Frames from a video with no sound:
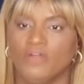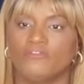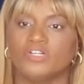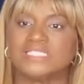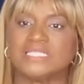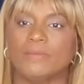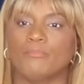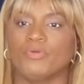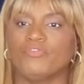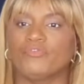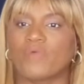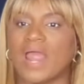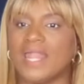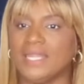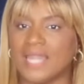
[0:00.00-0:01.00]
For example, if
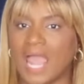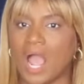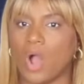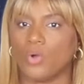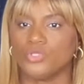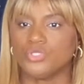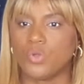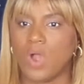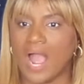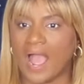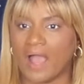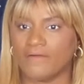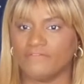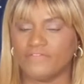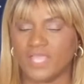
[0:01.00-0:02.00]
right now you
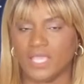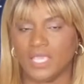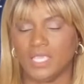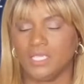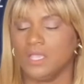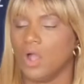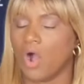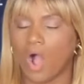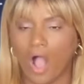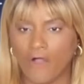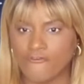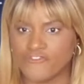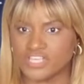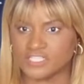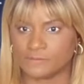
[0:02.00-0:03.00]
have a office